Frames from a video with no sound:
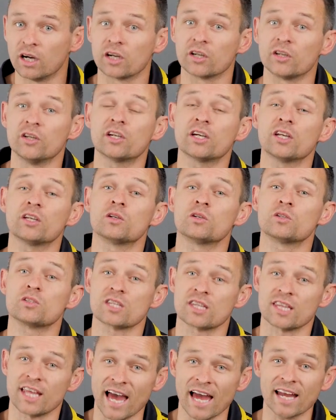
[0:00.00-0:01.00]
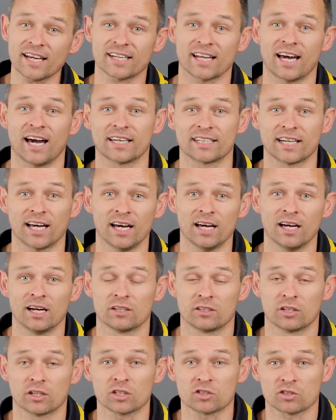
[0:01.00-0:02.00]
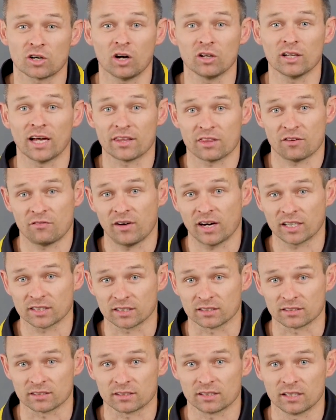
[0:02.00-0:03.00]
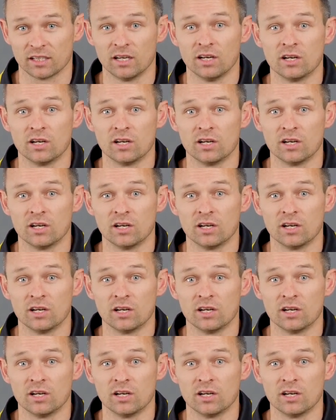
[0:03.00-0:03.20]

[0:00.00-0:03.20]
you can use that data to control other functions.